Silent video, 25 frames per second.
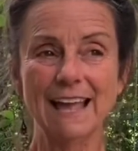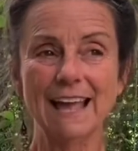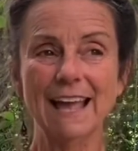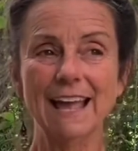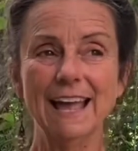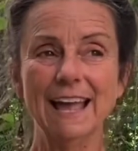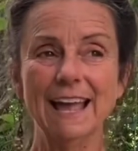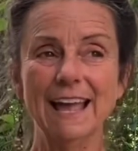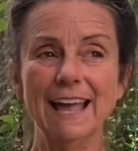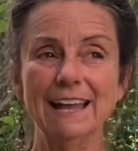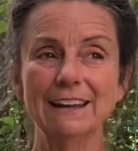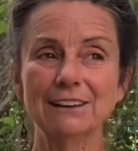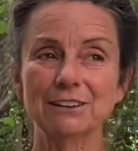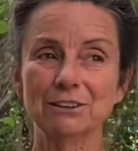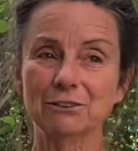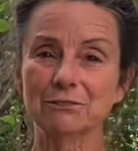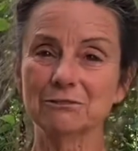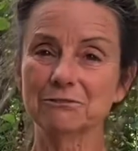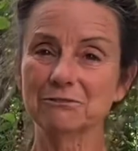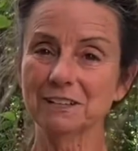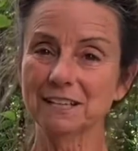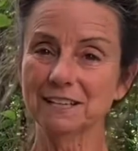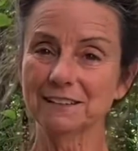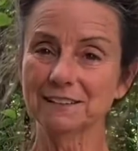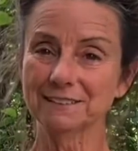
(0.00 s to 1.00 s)
And don't
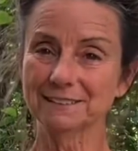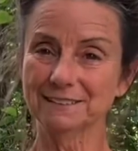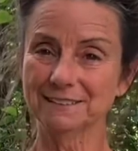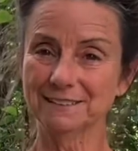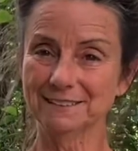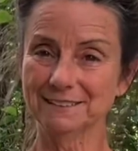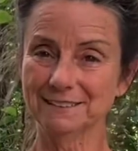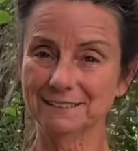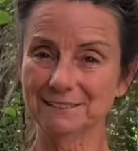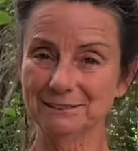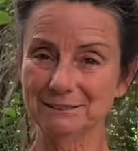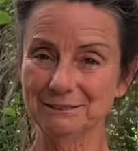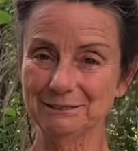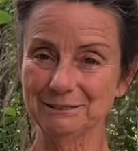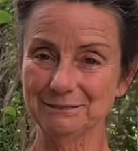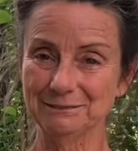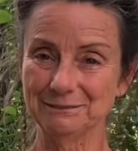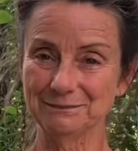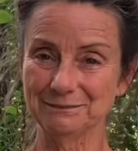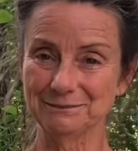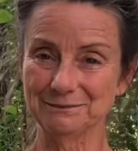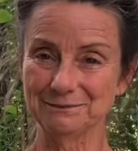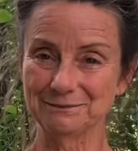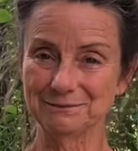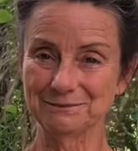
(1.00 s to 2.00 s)
fantasize.
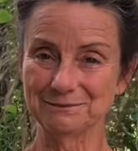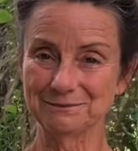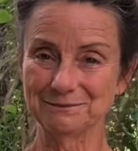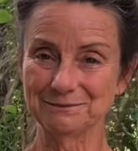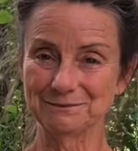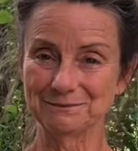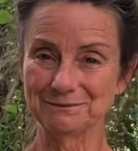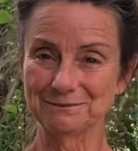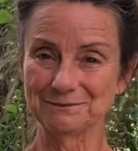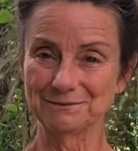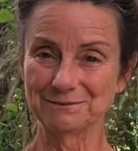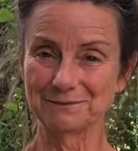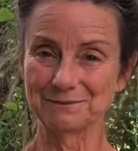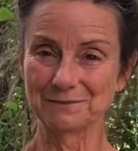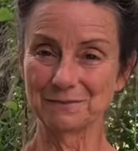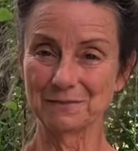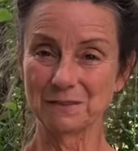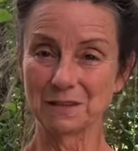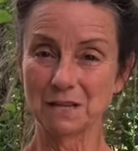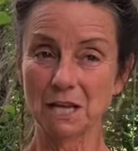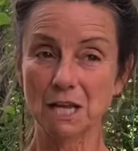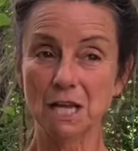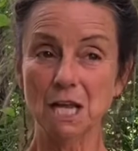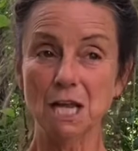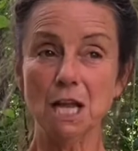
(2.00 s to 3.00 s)

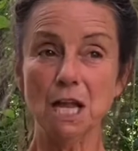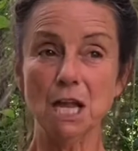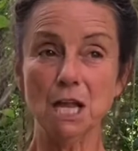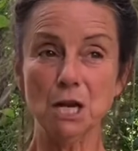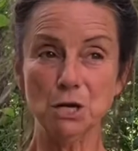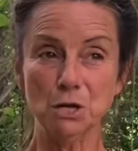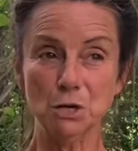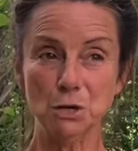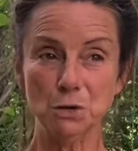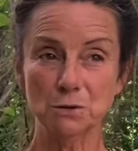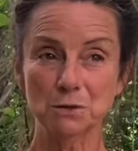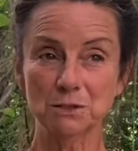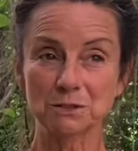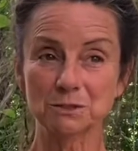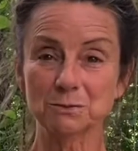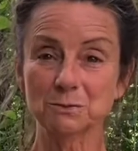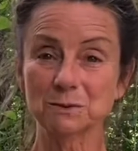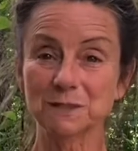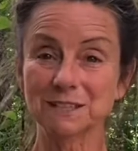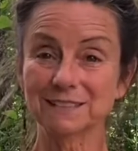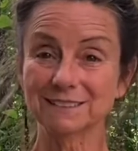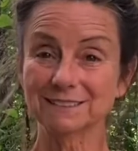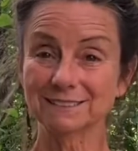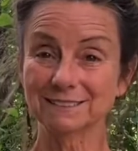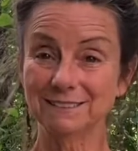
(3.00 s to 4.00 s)
And notice what
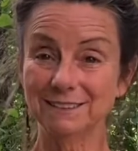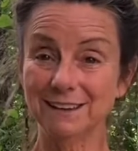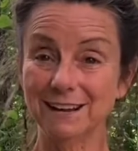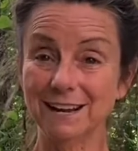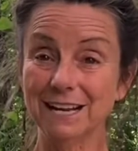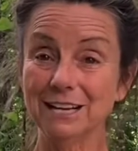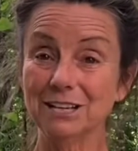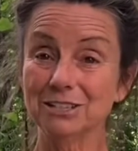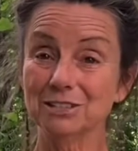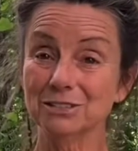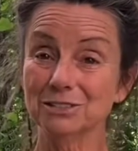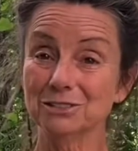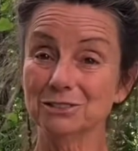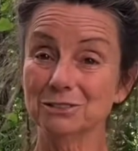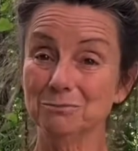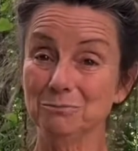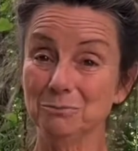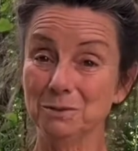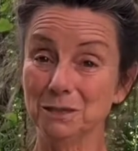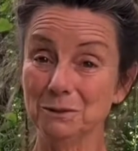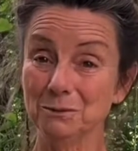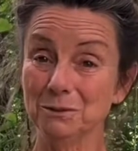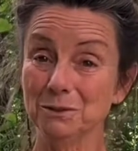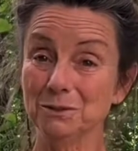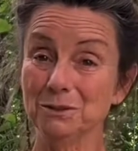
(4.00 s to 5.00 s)
it's like just to
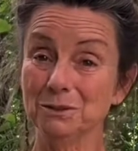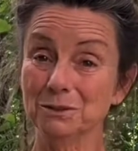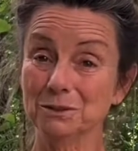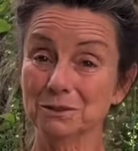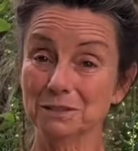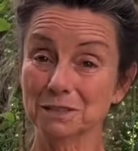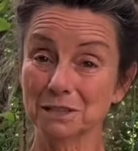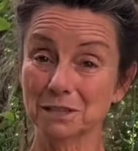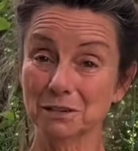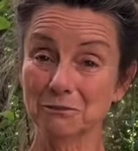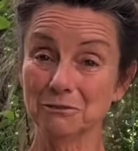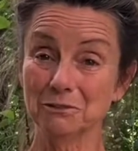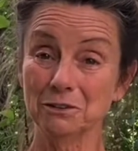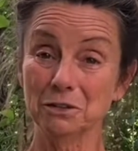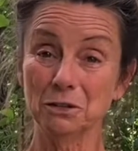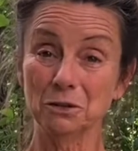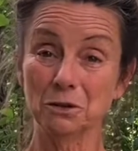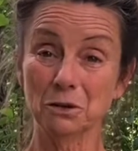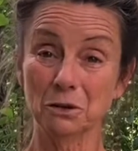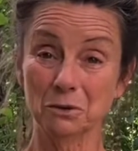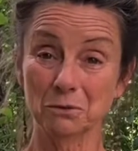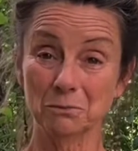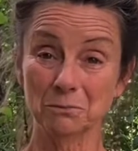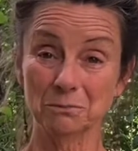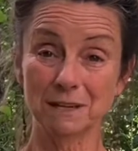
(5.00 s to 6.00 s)
be with yourself and your
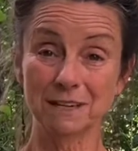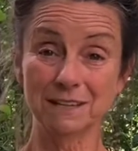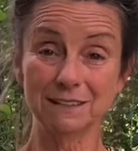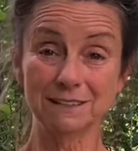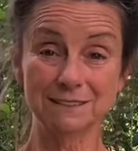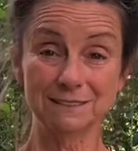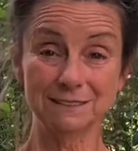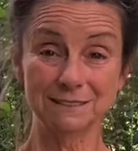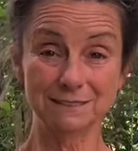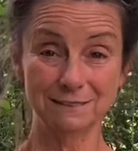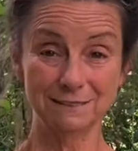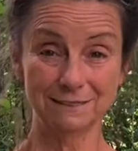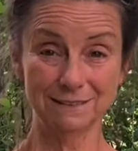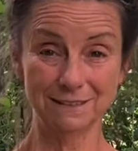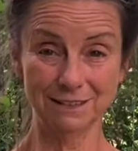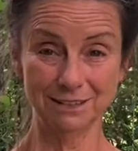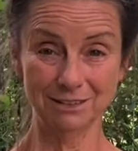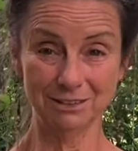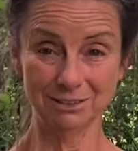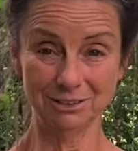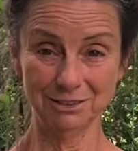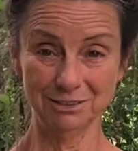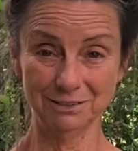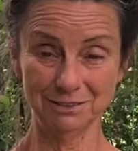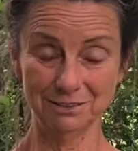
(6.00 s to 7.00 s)
own body
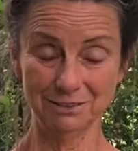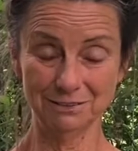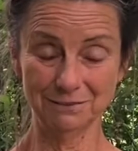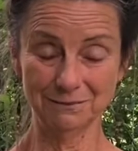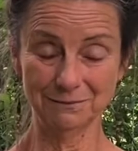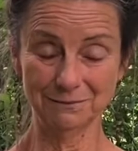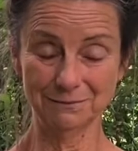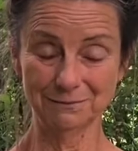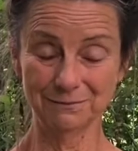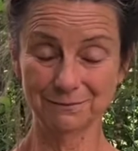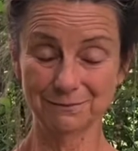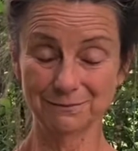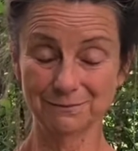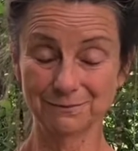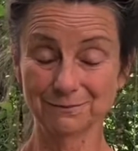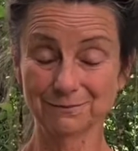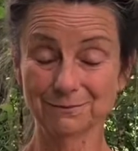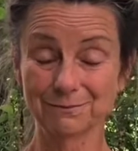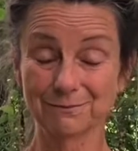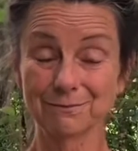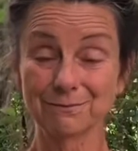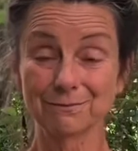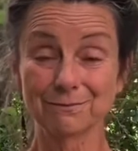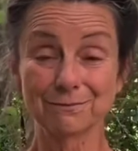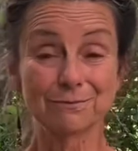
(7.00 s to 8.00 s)
sensations.
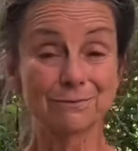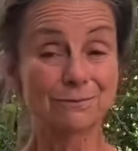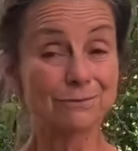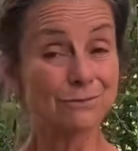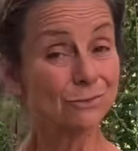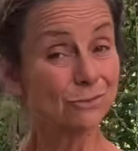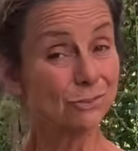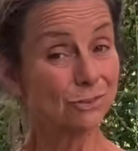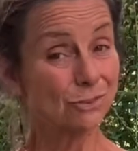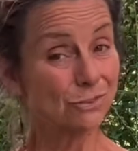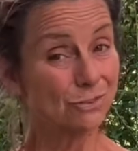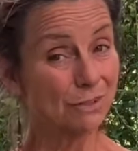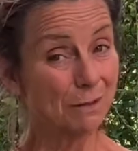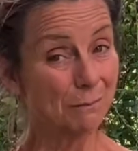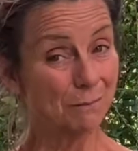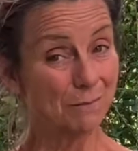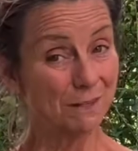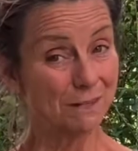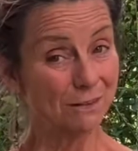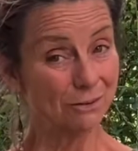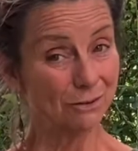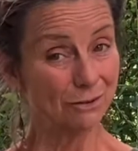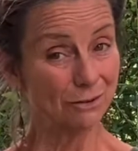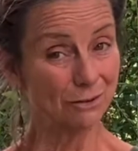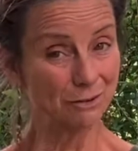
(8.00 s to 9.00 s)
Just something
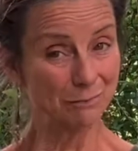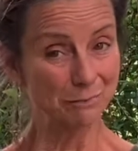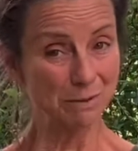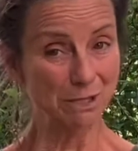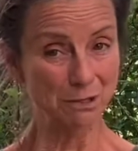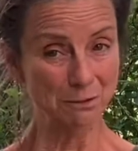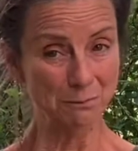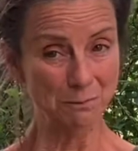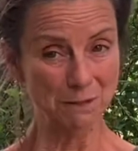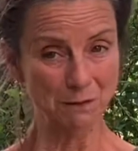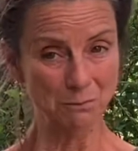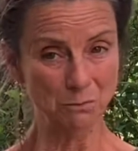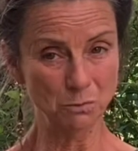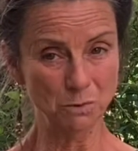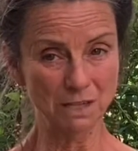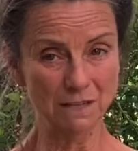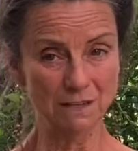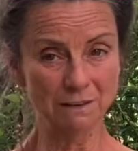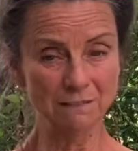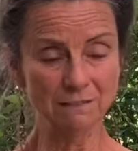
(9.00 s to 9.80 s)
to experiment with.